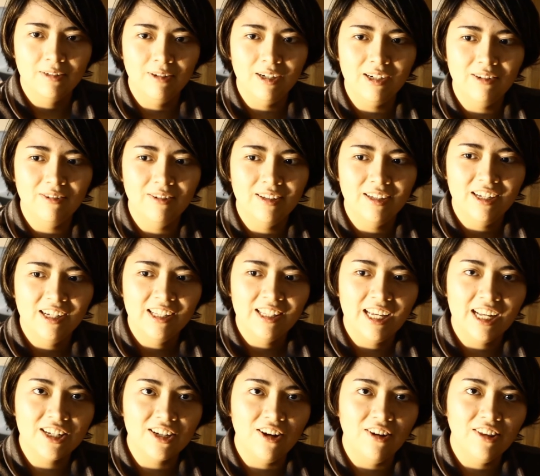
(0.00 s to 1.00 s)
Well, oh,
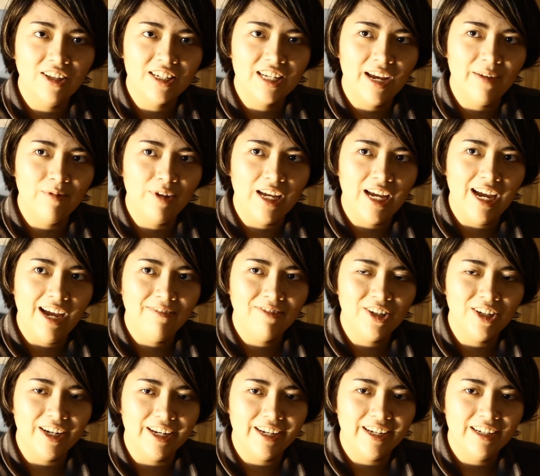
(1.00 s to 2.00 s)
that's all the time we have
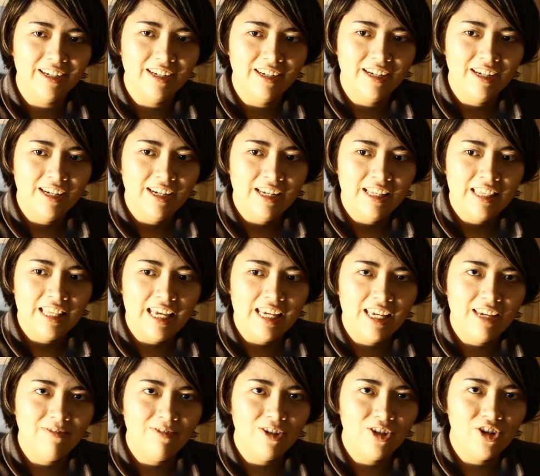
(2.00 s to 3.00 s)
today.
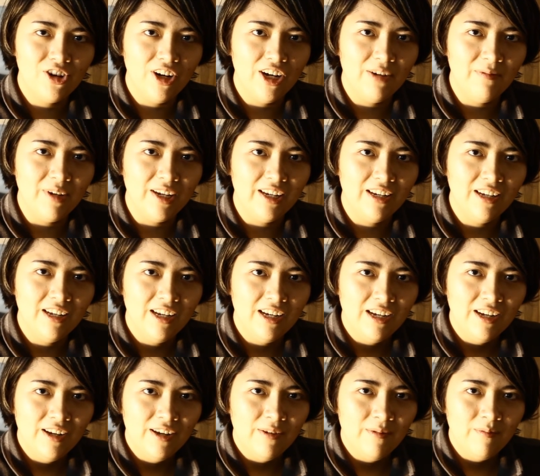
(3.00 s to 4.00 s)
Thank you for joining me.
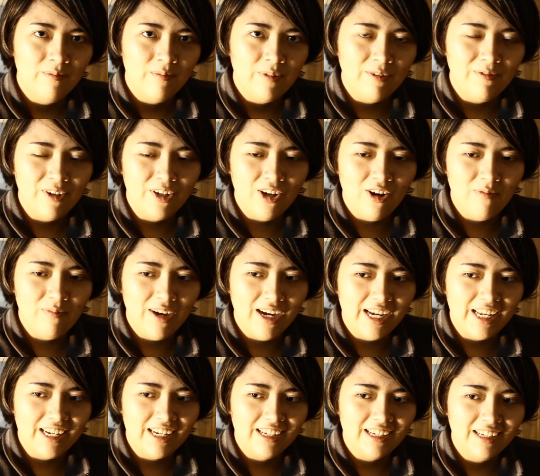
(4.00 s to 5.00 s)
But if you don't
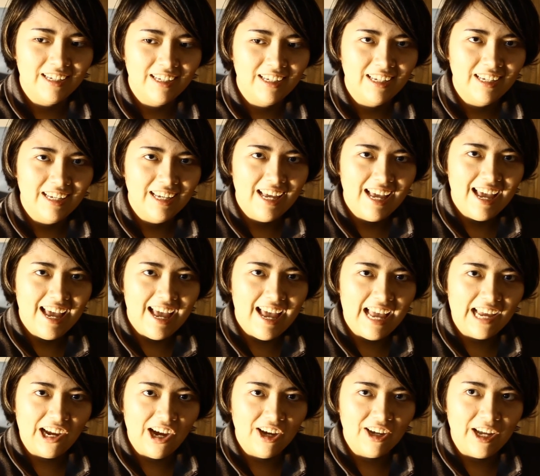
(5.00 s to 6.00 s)
mind,
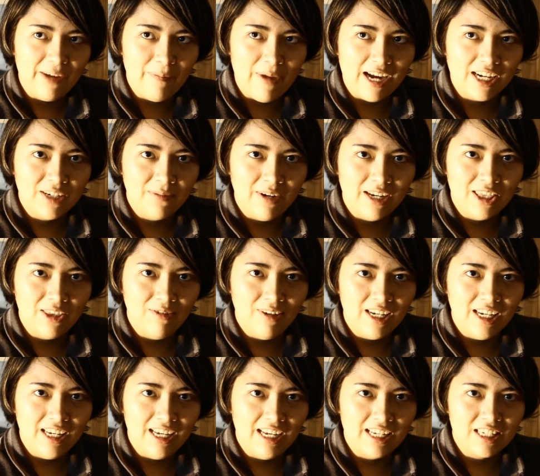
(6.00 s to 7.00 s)
I gotta get back to my
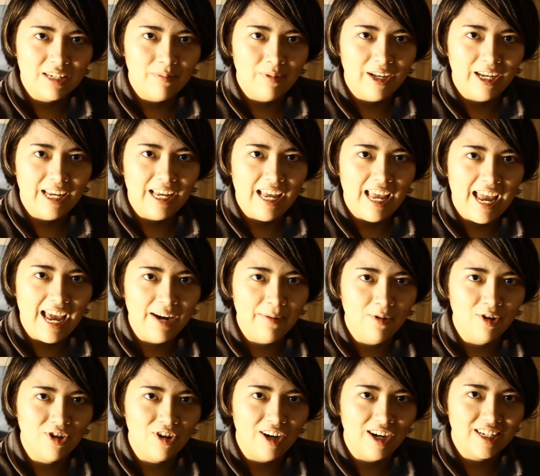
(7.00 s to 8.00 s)
3DS to play
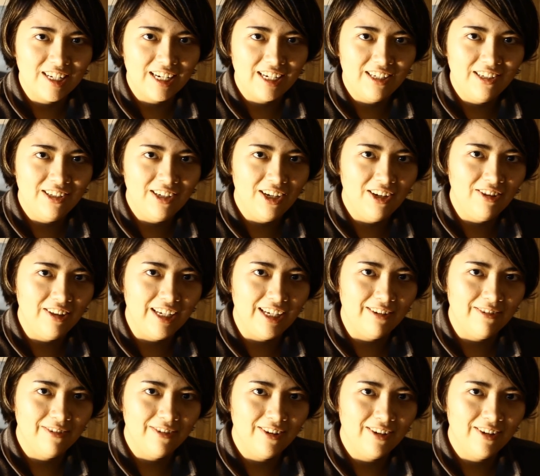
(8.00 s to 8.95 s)
Animal Crossing New Leaf.